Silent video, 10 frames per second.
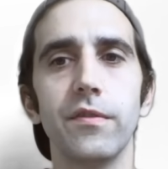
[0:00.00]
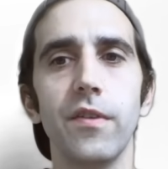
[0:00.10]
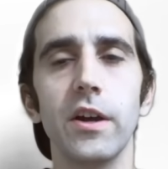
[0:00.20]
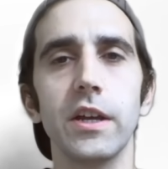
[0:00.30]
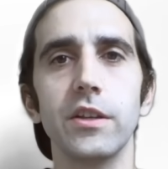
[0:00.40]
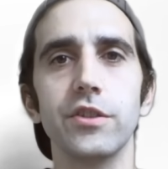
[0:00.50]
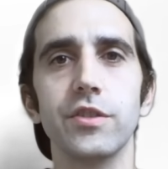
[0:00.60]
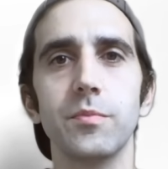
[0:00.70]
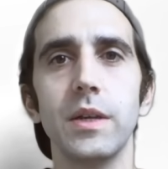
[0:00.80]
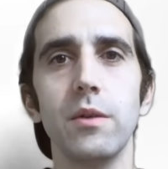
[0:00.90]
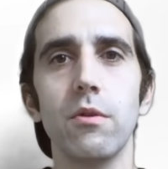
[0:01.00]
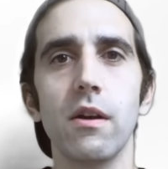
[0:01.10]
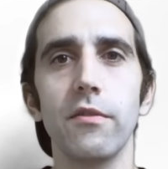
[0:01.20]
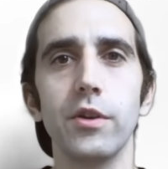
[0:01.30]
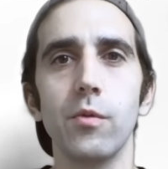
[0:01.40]
Fuck it, just pee
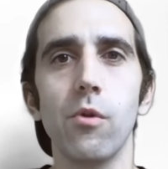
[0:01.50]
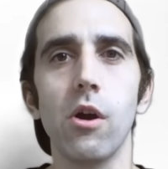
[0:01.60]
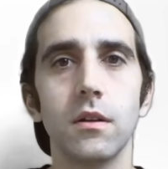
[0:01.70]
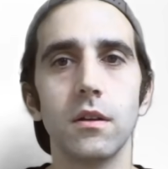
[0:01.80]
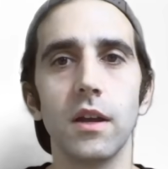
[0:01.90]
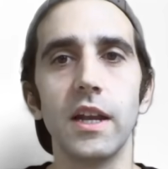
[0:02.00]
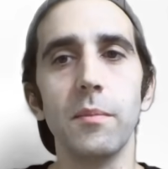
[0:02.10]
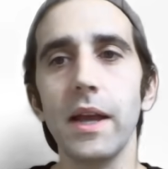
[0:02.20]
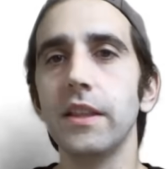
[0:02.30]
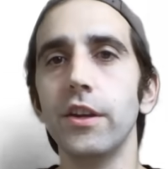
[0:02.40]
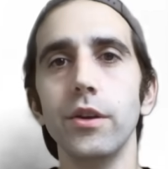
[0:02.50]
wherever you want." And it made the